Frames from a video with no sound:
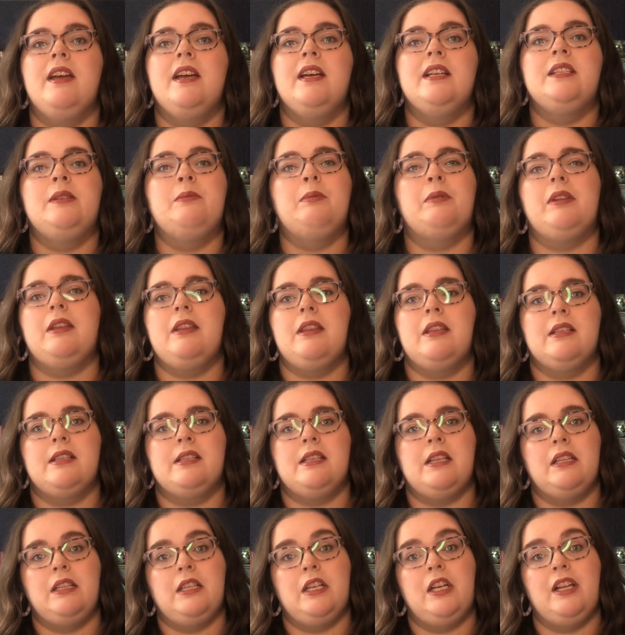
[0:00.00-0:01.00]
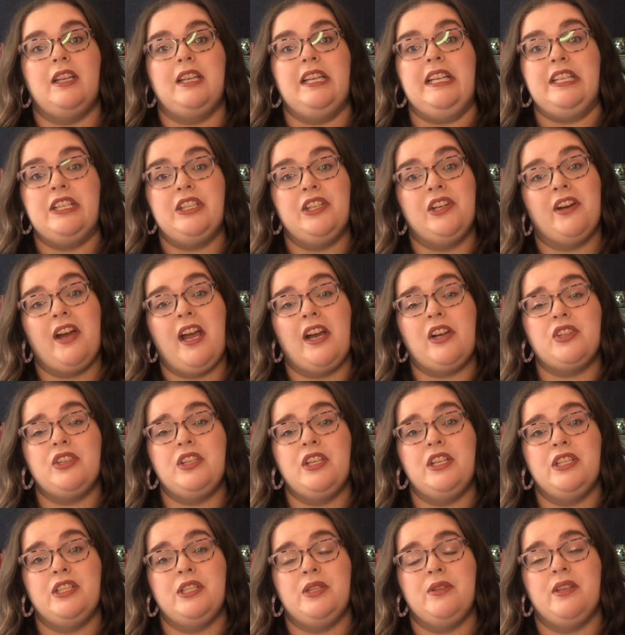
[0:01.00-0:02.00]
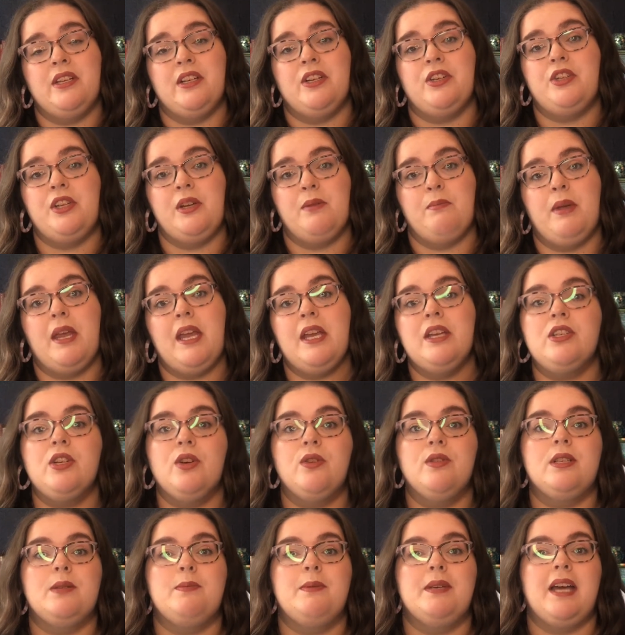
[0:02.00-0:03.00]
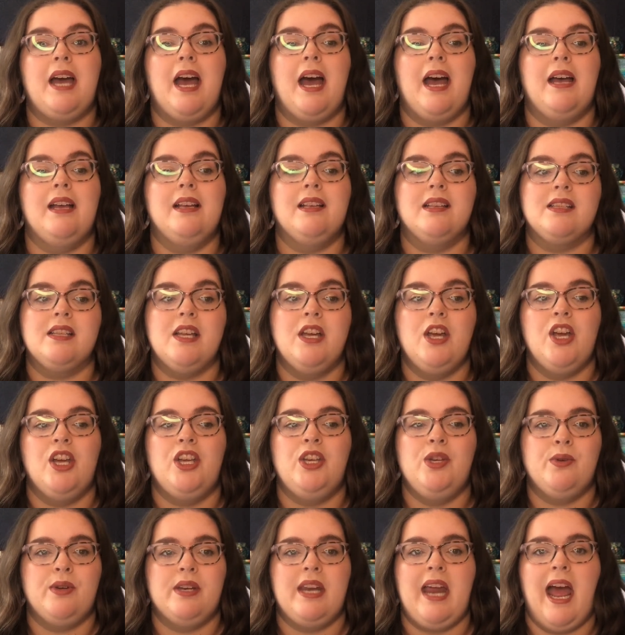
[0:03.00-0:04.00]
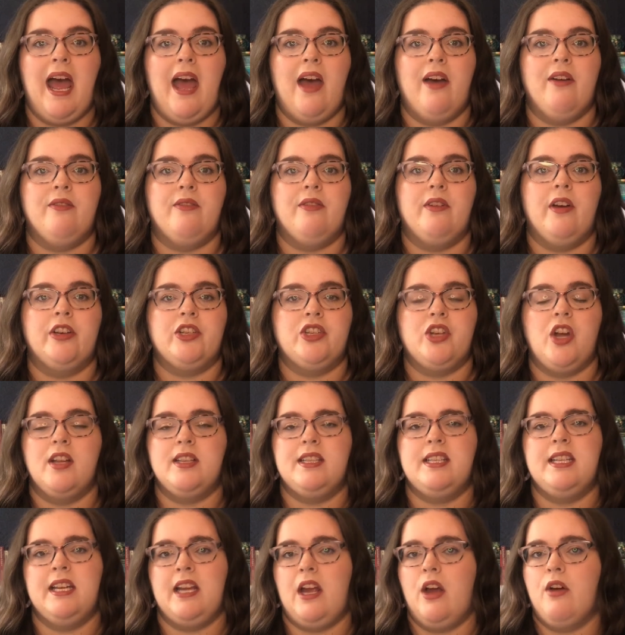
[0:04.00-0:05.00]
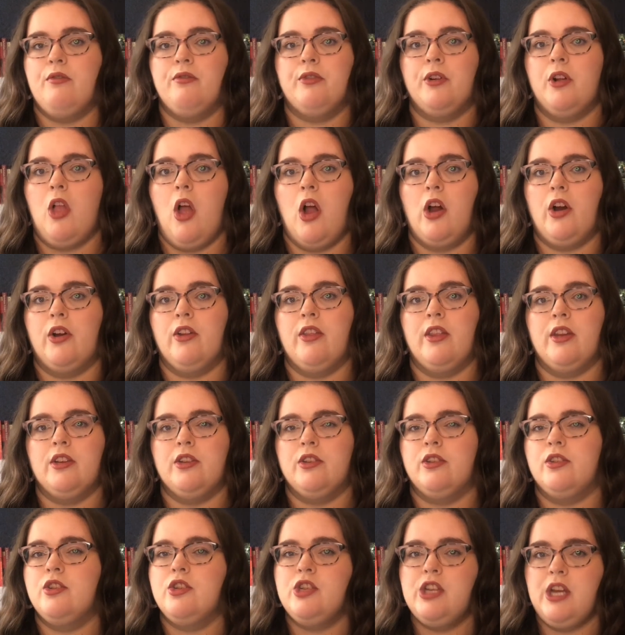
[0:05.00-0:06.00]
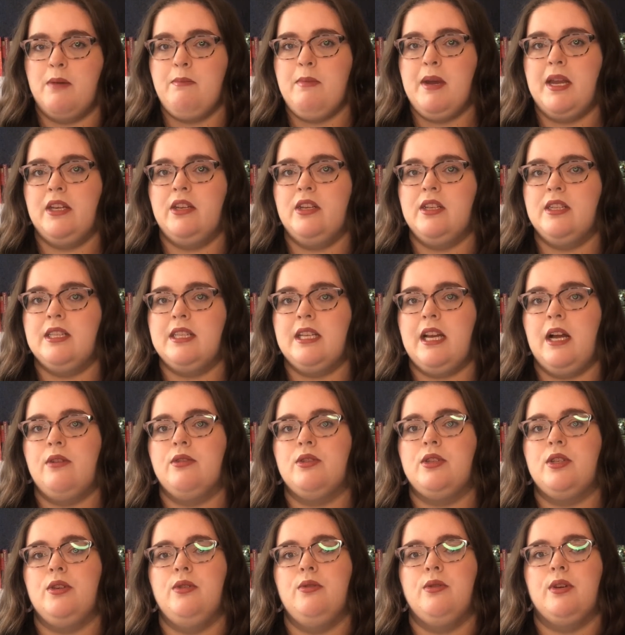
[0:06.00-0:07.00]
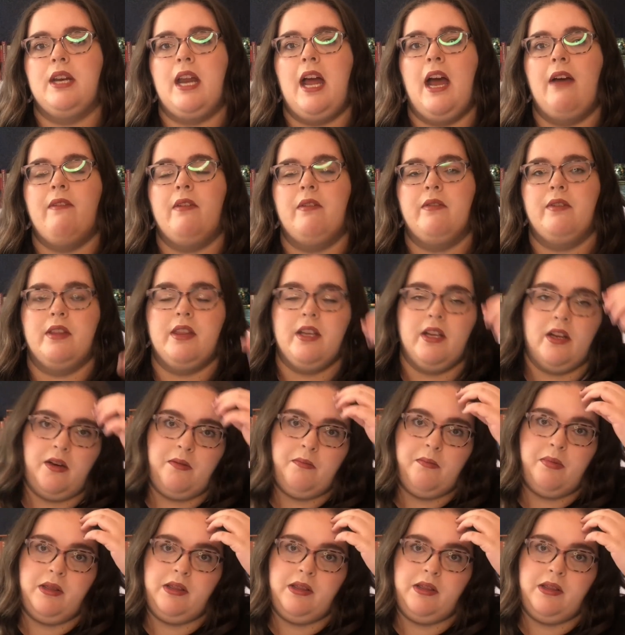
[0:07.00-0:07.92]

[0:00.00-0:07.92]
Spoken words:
Typically this is a little easier actually to do than a champagne toast because you can have a shot sitting out for longer than champagne could sit out, so you could have everything on